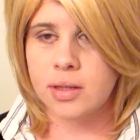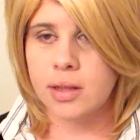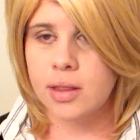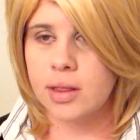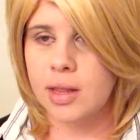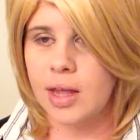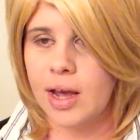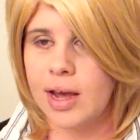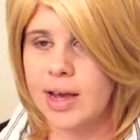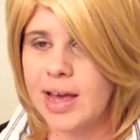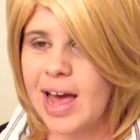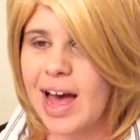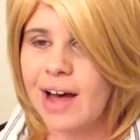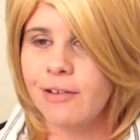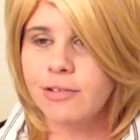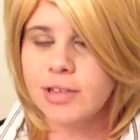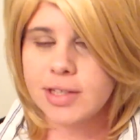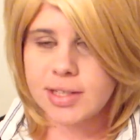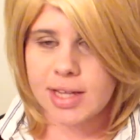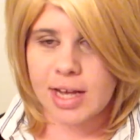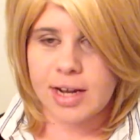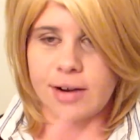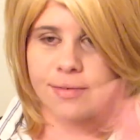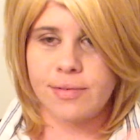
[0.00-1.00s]
like
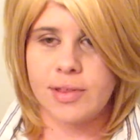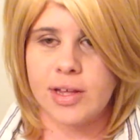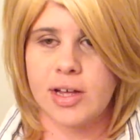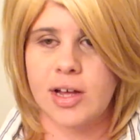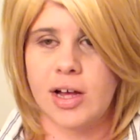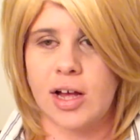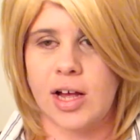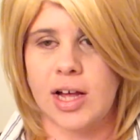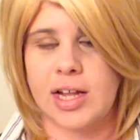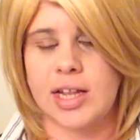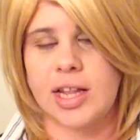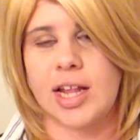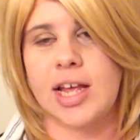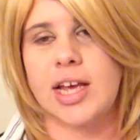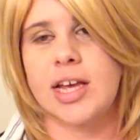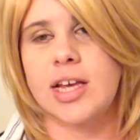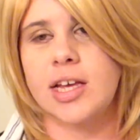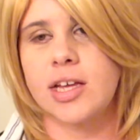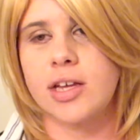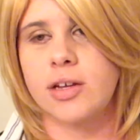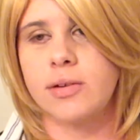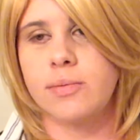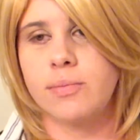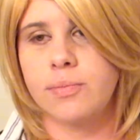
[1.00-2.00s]
outside of the con,
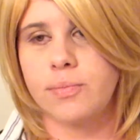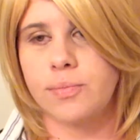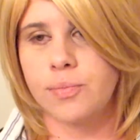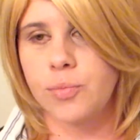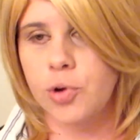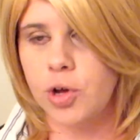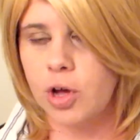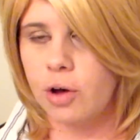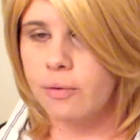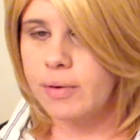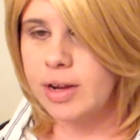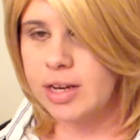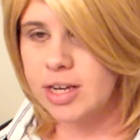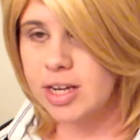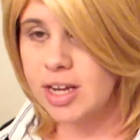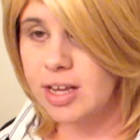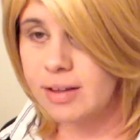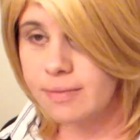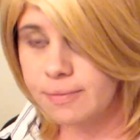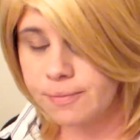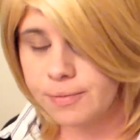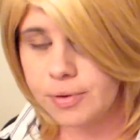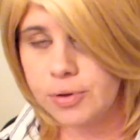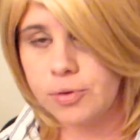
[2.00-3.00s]
like going to
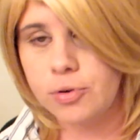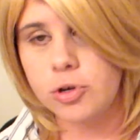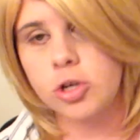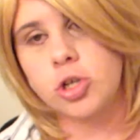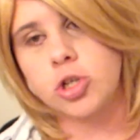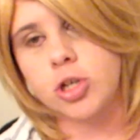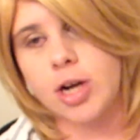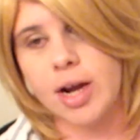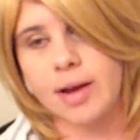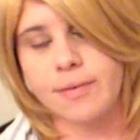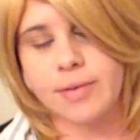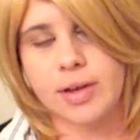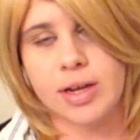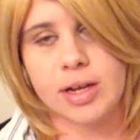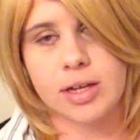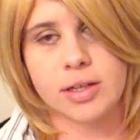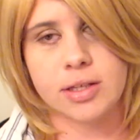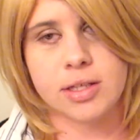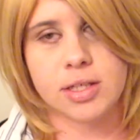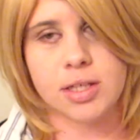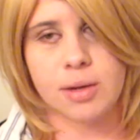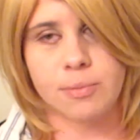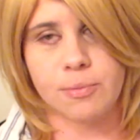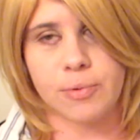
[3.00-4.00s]
get food or driving
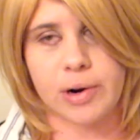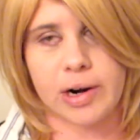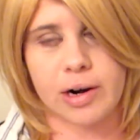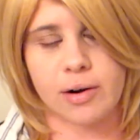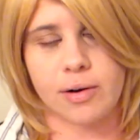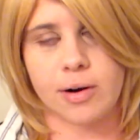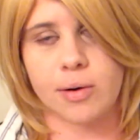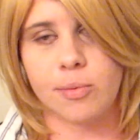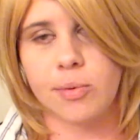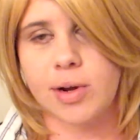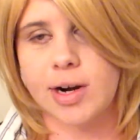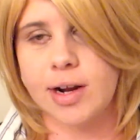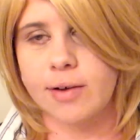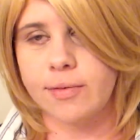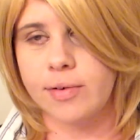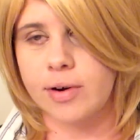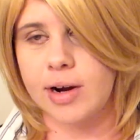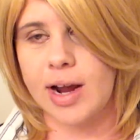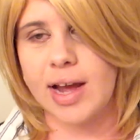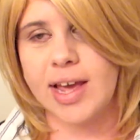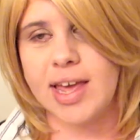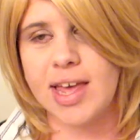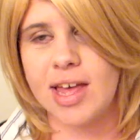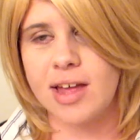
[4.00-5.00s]
somewhere or whatever.
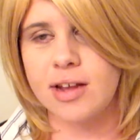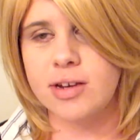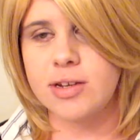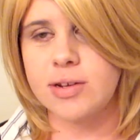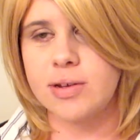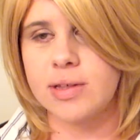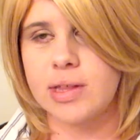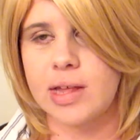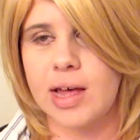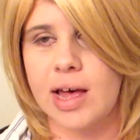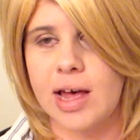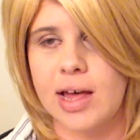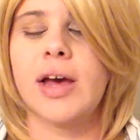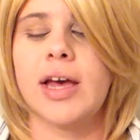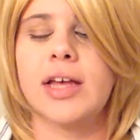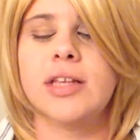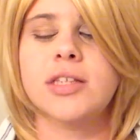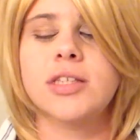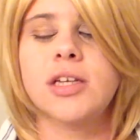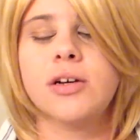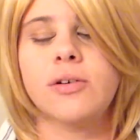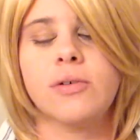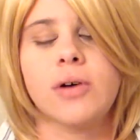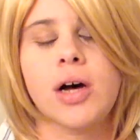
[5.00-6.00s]
I can't do that.
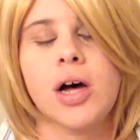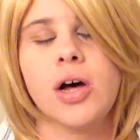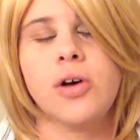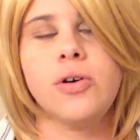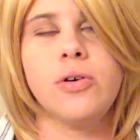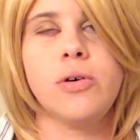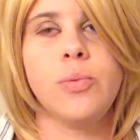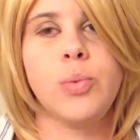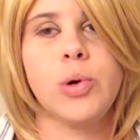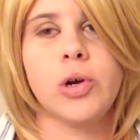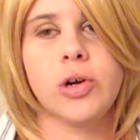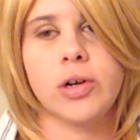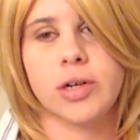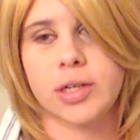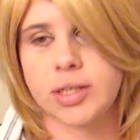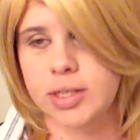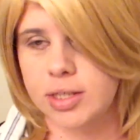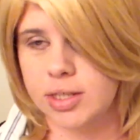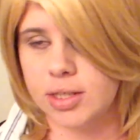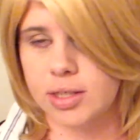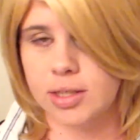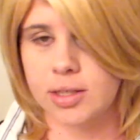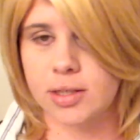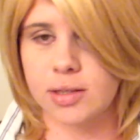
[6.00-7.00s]
So Uber
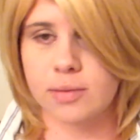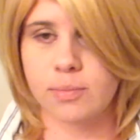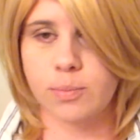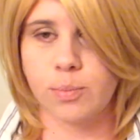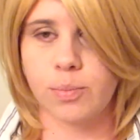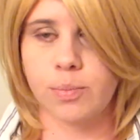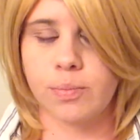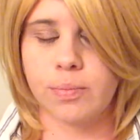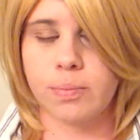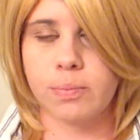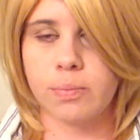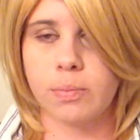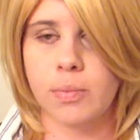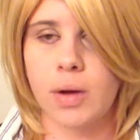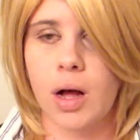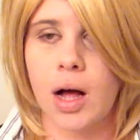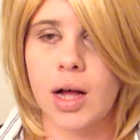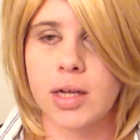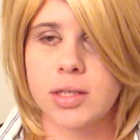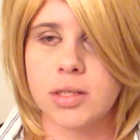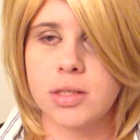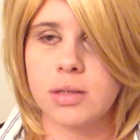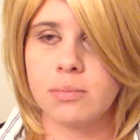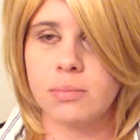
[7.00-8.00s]
is
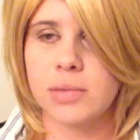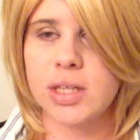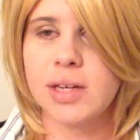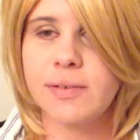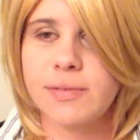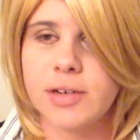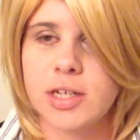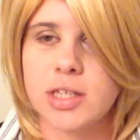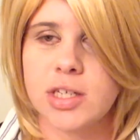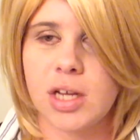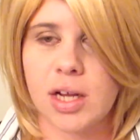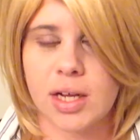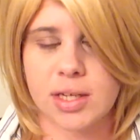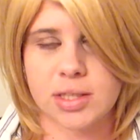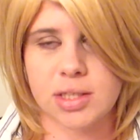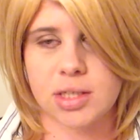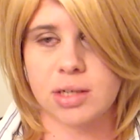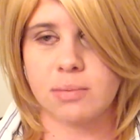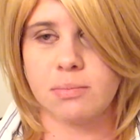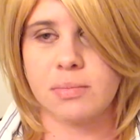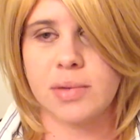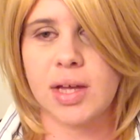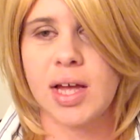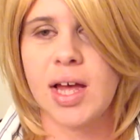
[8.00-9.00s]
awesome, Lyft is
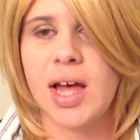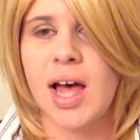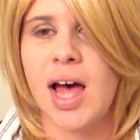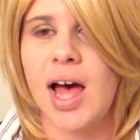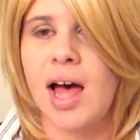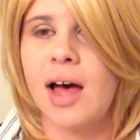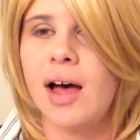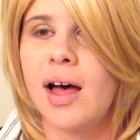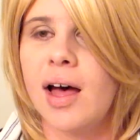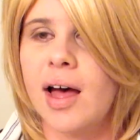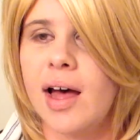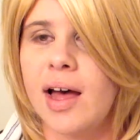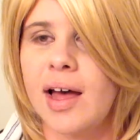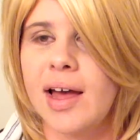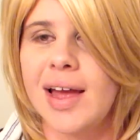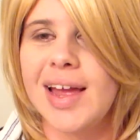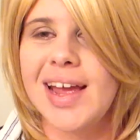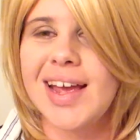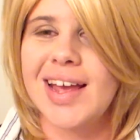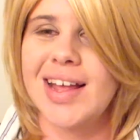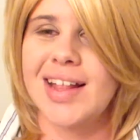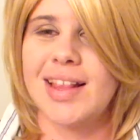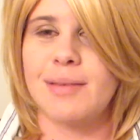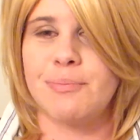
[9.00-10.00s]
awesome.
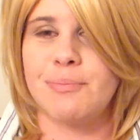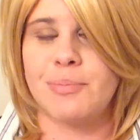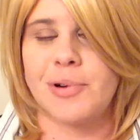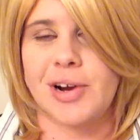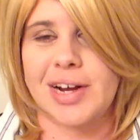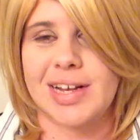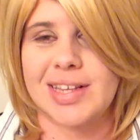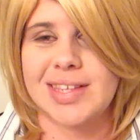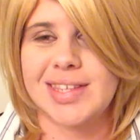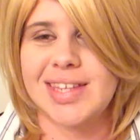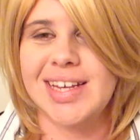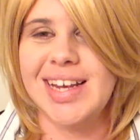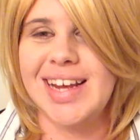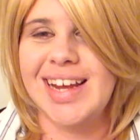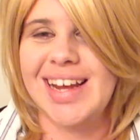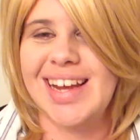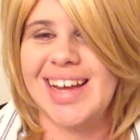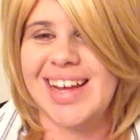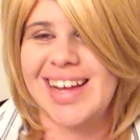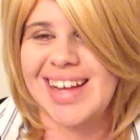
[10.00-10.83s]
It gets pricey.